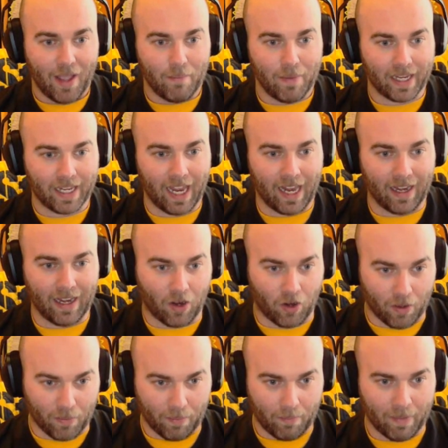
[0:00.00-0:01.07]

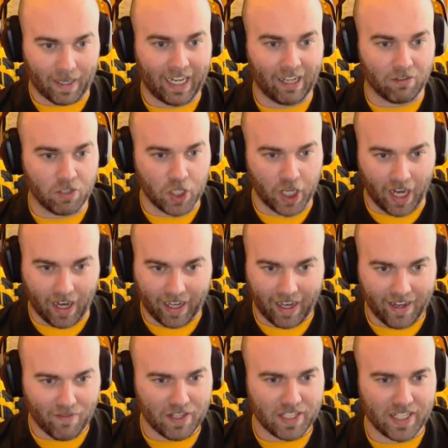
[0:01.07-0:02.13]
McGilchrist, I can
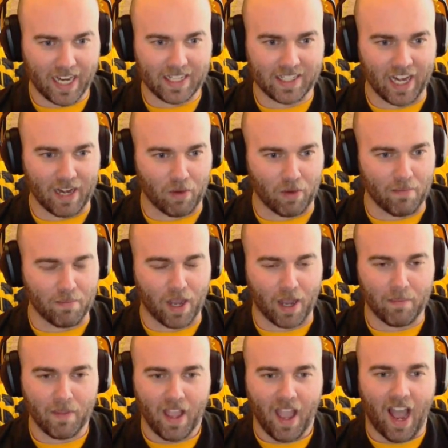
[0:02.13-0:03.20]
never say his name right, Bob,
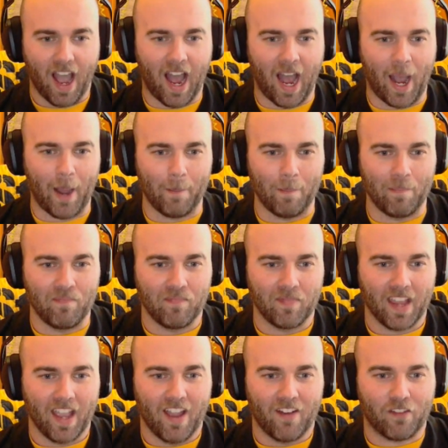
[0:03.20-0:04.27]

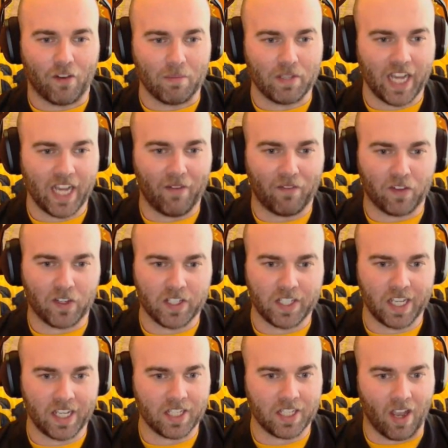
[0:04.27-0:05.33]
from San
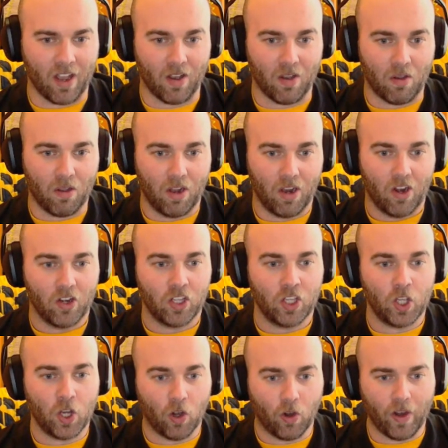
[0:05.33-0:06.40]
Francisco.
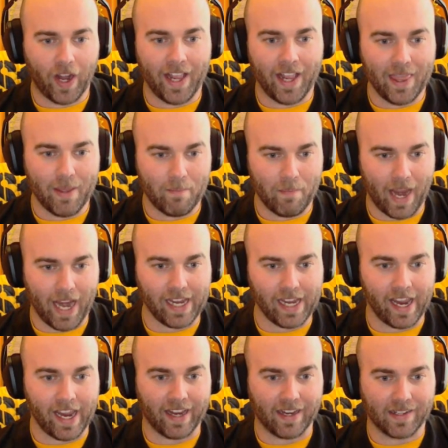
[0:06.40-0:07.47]
You're in the
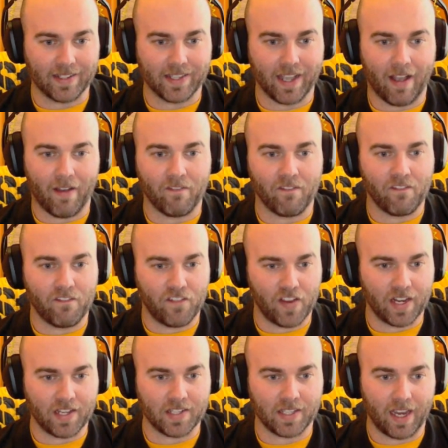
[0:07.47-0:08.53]
makings of
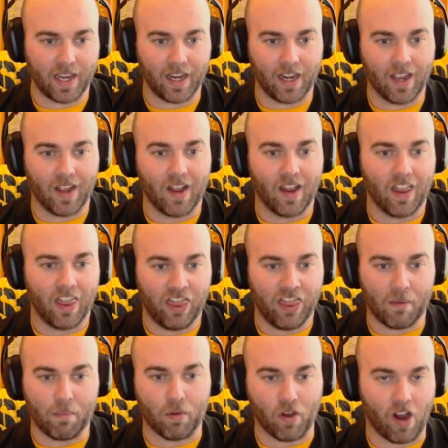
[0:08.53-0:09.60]
fixing
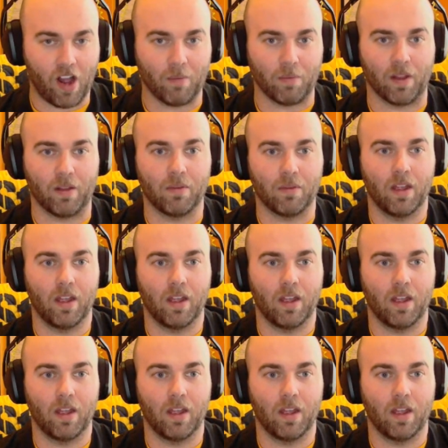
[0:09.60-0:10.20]
the problem.